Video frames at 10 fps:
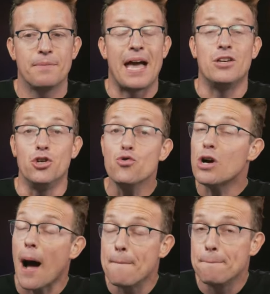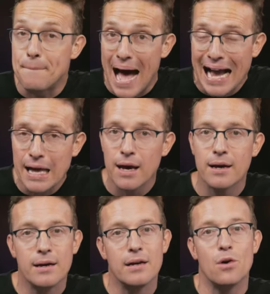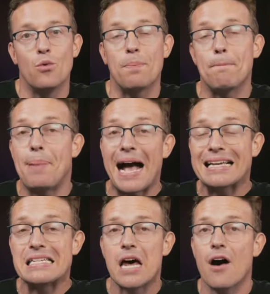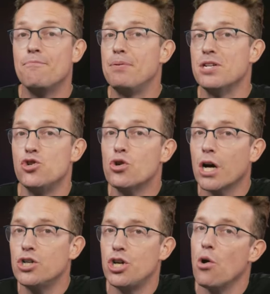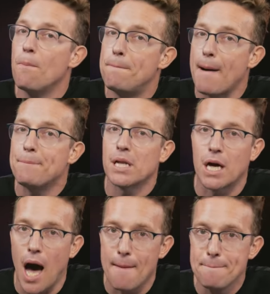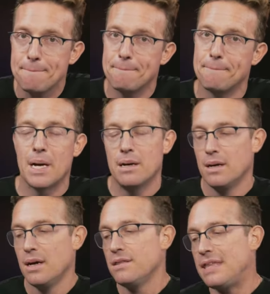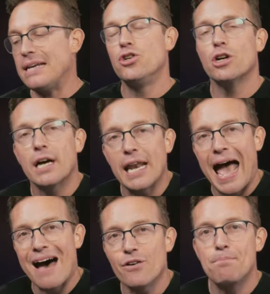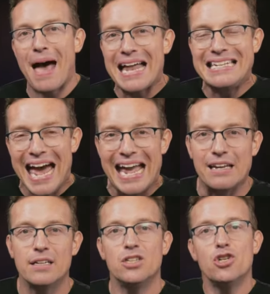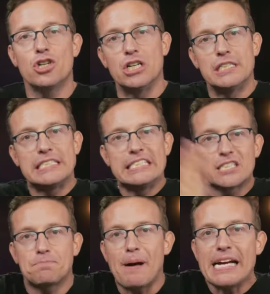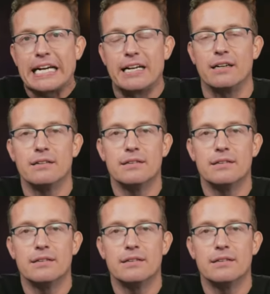and you come back with packs of Bazooka Joe bubblegum, then you're going to have a bad day. You're going to get a spanking